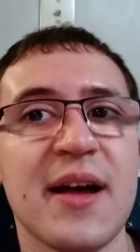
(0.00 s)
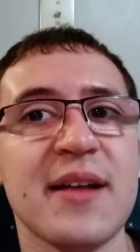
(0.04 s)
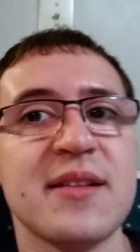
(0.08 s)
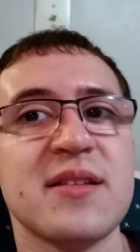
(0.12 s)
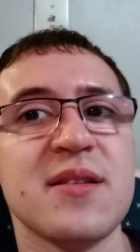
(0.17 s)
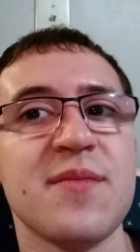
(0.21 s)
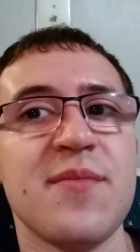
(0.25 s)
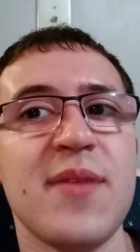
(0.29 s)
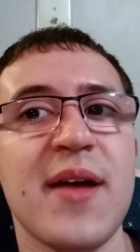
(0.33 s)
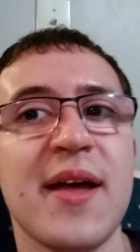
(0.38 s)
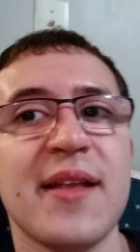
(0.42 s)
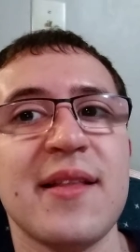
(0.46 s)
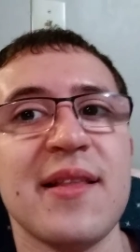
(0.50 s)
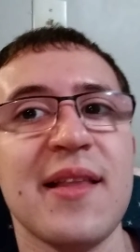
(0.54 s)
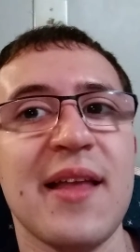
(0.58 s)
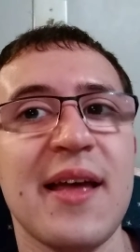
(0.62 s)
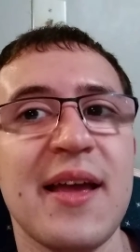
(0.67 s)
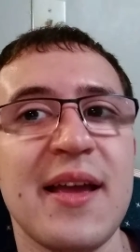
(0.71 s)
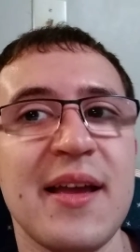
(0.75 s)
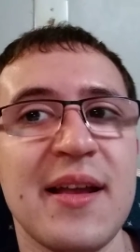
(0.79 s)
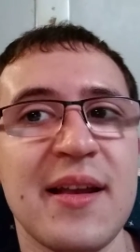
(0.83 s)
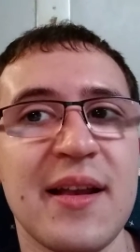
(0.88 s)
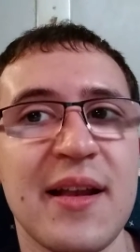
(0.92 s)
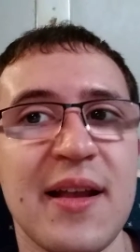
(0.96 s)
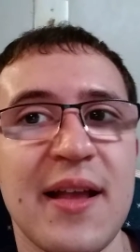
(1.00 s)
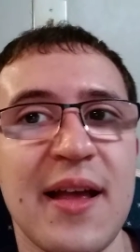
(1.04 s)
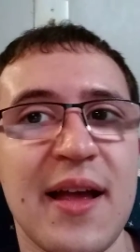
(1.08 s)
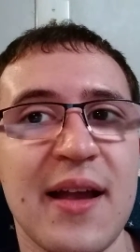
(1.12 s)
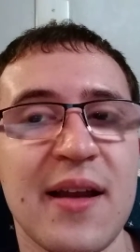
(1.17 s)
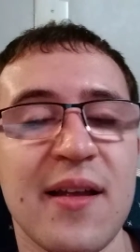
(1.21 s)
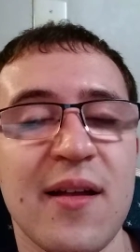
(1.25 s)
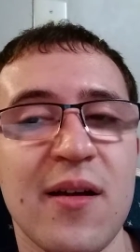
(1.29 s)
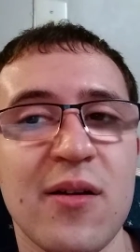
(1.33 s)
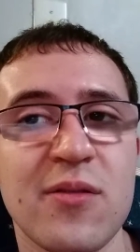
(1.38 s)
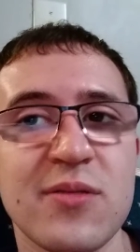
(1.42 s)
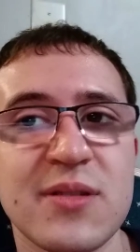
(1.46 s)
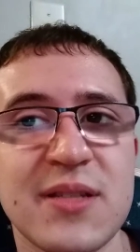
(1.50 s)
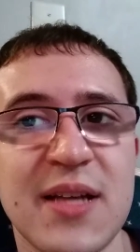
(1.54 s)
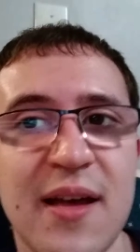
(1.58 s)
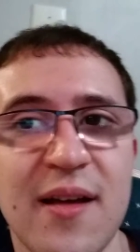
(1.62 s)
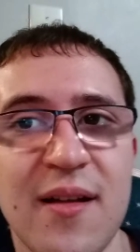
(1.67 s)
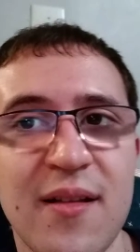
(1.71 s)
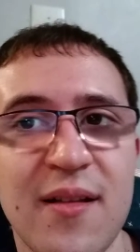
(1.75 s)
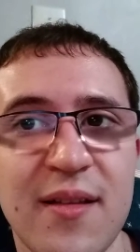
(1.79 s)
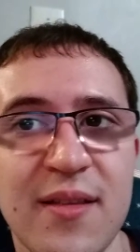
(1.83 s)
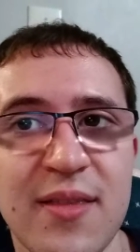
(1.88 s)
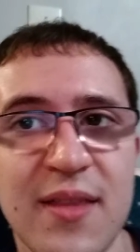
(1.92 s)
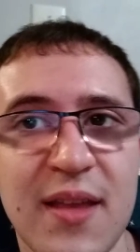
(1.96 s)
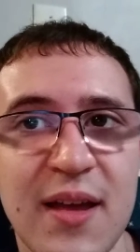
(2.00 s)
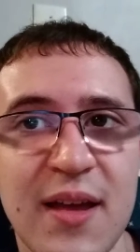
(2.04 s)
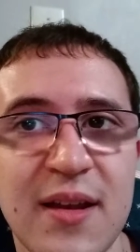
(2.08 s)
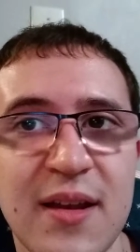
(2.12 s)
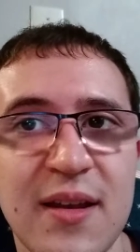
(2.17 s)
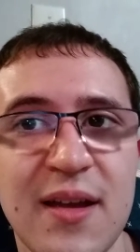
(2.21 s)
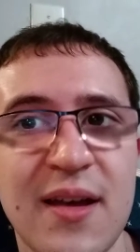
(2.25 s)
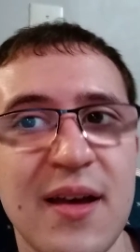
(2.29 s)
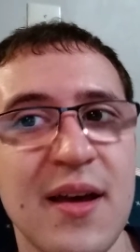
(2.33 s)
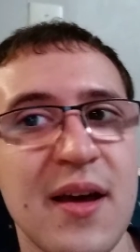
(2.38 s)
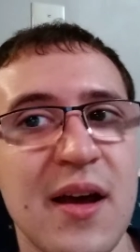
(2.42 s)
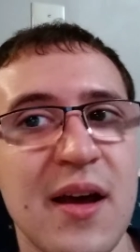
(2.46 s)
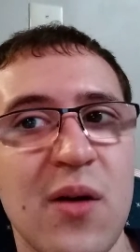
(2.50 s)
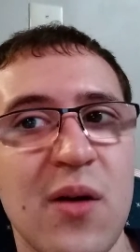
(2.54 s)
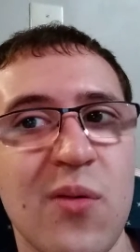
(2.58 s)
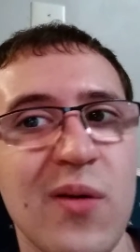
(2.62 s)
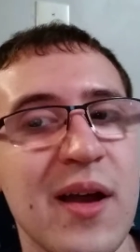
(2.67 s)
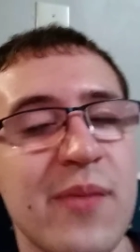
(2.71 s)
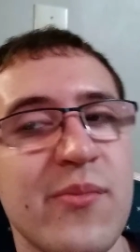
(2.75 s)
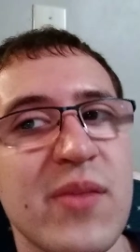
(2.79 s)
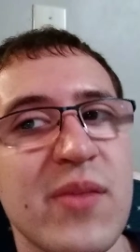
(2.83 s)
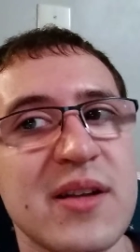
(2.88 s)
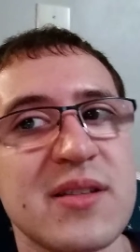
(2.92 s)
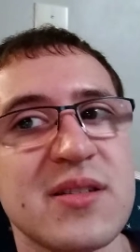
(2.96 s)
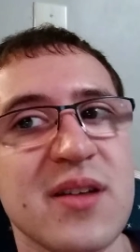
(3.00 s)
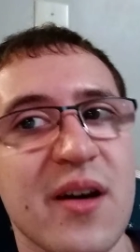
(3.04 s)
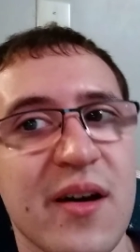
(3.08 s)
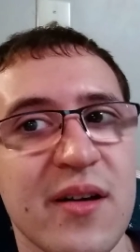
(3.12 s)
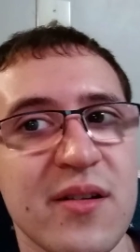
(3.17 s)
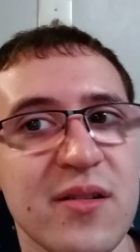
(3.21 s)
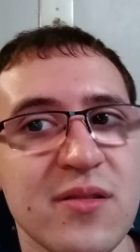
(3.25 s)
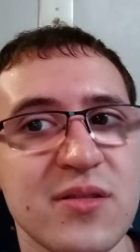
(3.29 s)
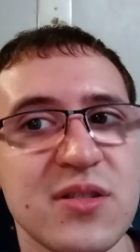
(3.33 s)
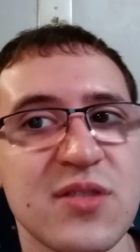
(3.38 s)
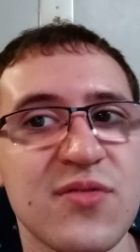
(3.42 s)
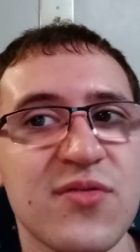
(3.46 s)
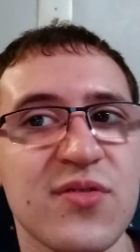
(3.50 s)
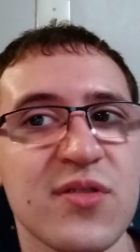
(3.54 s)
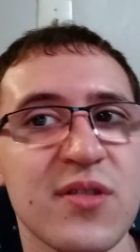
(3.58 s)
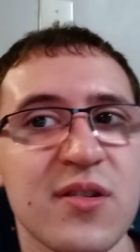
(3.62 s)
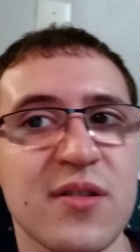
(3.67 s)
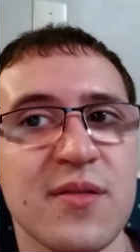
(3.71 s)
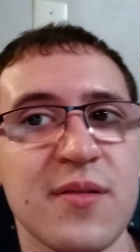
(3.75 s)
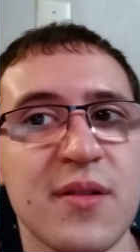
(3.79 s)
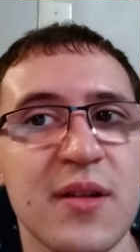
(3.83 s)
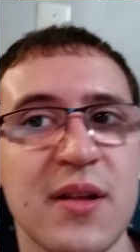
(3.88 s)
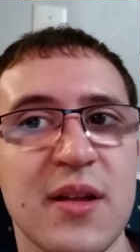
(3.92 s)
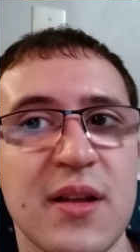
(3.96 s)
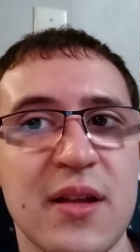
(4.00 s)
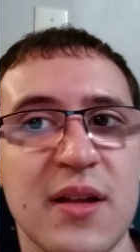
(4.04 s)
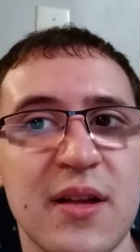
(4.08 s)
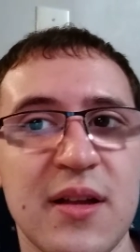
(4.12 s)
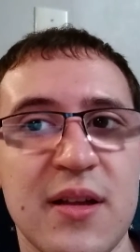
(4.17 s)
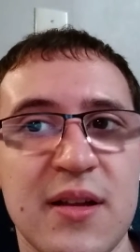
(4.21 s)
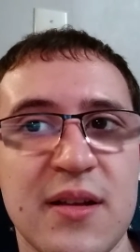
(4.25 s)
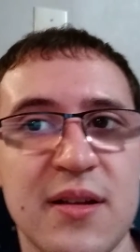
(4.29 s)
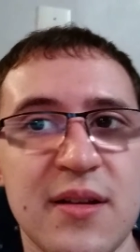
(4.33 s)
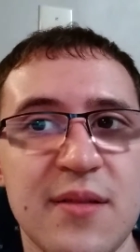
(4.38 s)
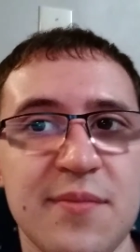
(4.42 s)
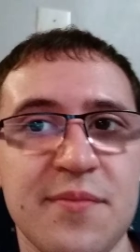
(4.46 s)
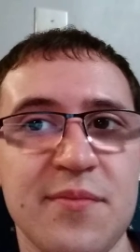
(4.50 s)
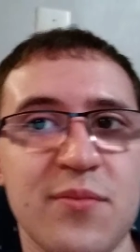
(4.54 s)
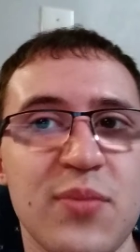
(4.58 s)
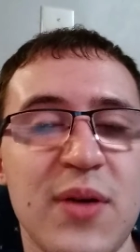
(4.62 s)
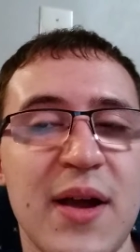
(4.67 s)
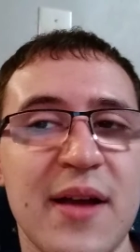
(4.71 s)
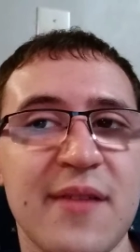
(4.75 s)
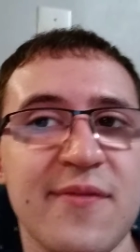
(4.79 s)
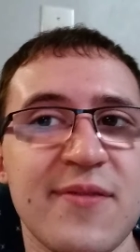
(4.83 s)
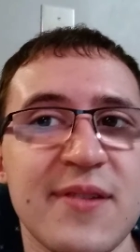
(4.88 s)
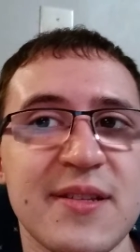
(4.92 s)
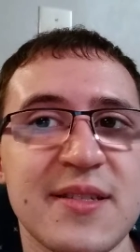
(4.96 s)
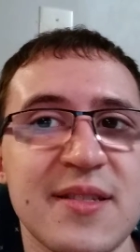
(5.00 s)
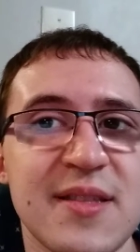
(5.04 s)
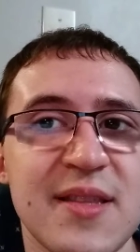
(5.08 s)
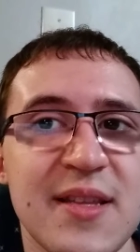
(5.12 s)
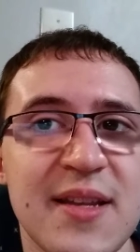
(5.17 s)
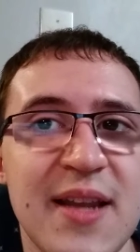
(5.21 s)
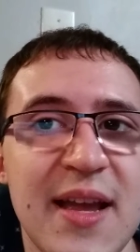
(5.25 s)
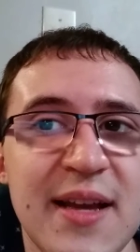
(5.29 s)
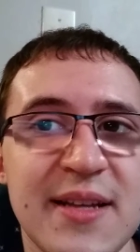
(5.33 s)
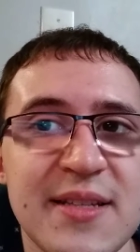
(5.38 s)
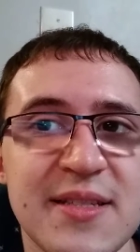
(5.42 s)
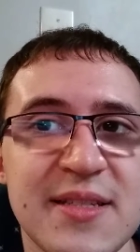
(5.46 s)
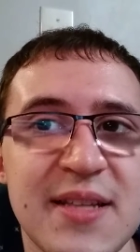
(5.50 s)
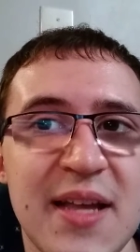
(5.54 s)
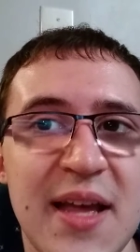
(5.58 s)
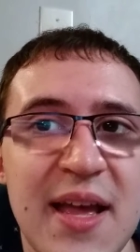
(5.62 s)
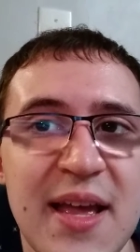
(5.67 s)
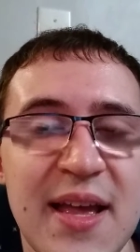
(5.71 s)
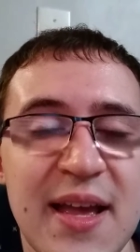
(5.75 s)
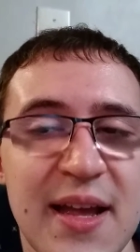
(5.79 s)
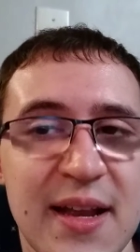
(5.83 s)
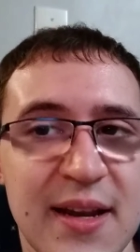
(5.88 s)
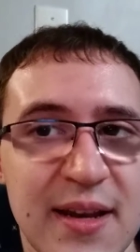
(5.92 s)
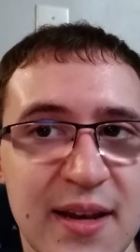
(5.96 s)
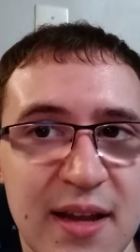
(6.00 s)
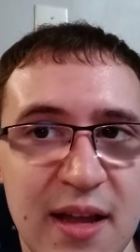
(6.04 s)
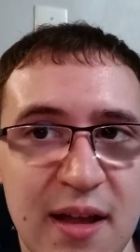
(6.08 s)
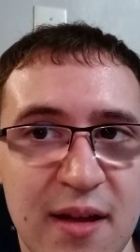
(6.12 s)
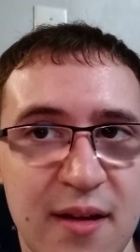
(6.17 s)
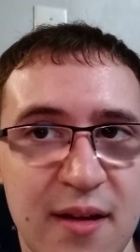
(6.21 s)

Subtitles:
bed late at a hotel, and then we had McDonald's for breakfast the next day, and